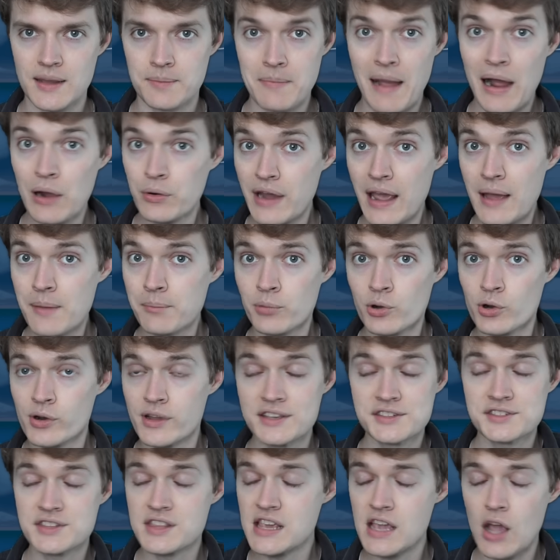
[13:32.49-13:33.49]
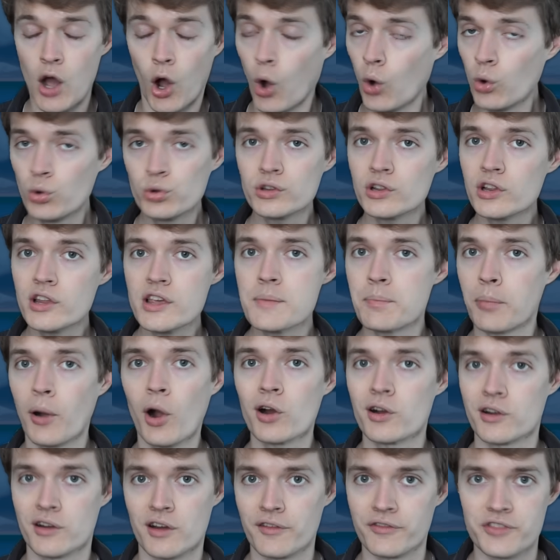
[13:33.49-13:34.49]
and Mount Ember is the only
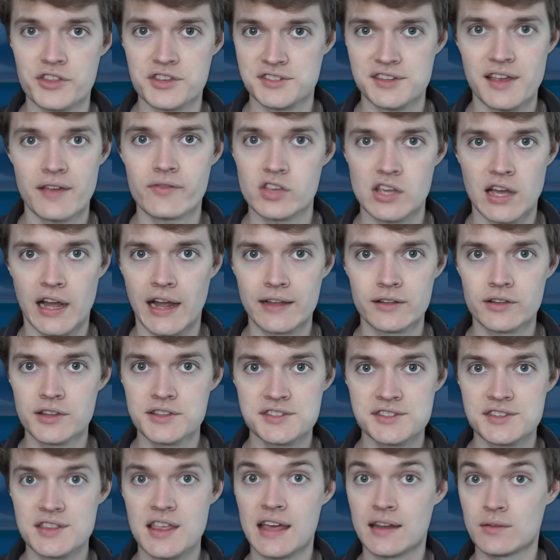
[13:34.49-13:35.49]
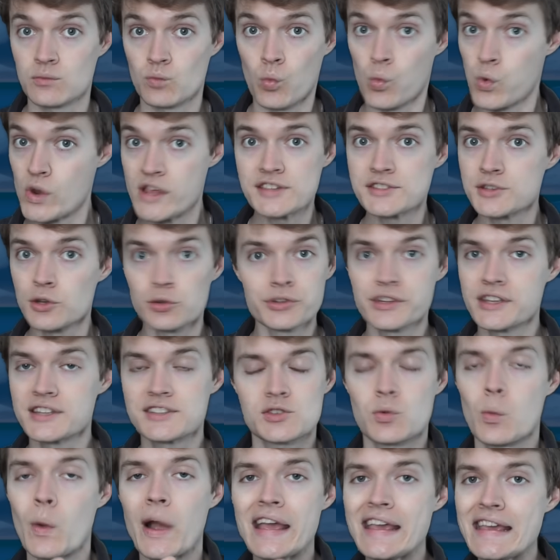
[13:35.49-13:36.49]
part of the Sevy Islands that weaseled
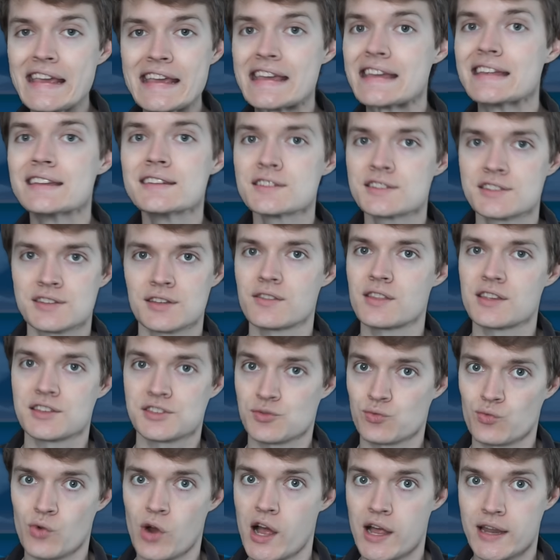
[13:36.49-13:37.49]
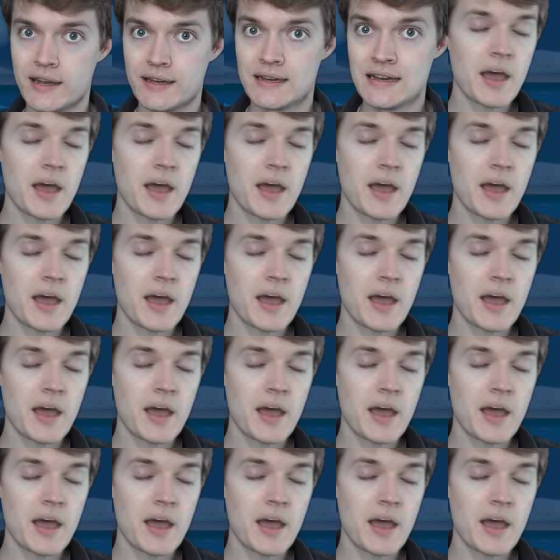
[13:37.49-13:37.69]
its way into this run.